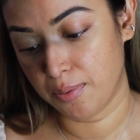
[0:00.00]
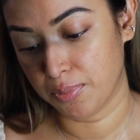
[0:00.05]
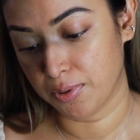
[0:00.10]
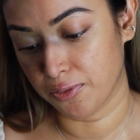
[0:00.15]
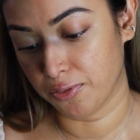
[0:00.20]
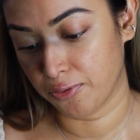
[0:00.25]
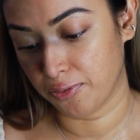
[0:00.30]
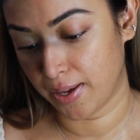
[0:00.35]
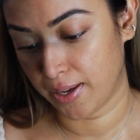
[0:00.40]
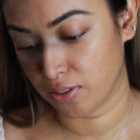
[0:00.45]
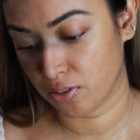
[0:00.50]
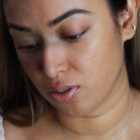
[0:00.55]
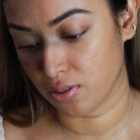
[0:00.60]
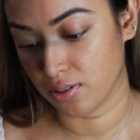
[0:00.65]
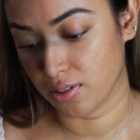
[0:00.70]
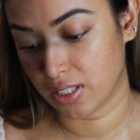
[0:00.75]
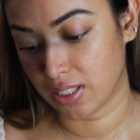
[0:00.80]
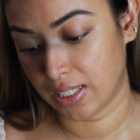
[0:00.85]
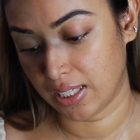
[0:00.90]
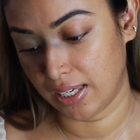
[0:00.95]

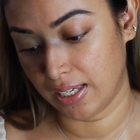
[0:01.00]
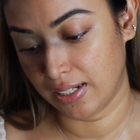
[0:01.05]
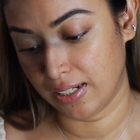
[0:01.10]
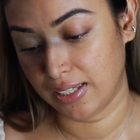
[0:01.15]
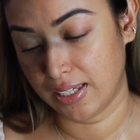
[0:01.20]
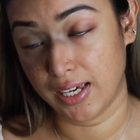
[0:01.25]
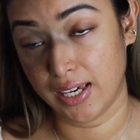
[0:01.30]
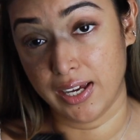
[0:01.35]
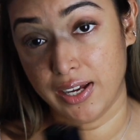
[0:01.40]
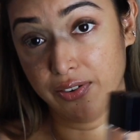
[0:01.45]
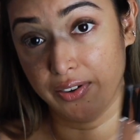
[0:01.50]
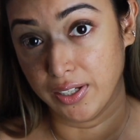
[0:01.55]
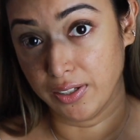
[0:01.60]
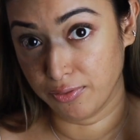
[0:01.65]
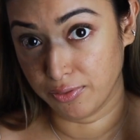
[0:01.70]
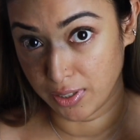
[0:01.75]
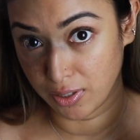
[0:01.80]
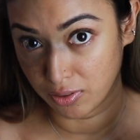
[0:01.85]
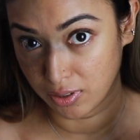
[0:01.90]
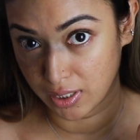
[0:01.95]
perfection skin caring
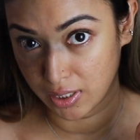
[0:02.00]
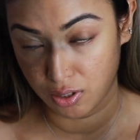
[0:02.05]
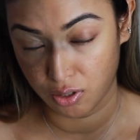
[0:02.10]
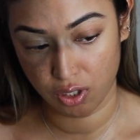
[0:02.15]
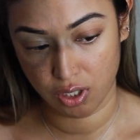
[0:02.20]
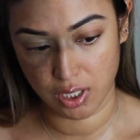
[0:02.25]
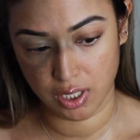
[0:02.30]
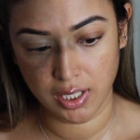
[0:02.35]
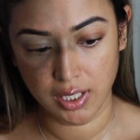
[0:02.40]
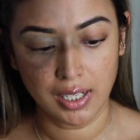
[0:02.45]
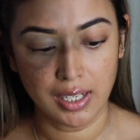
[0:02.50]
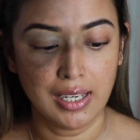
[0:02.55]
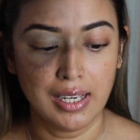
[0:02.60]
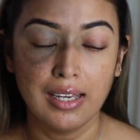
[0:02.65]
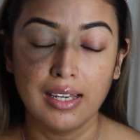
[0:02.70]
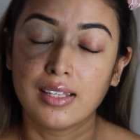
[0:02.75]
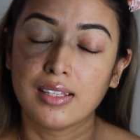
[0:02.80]
foundation.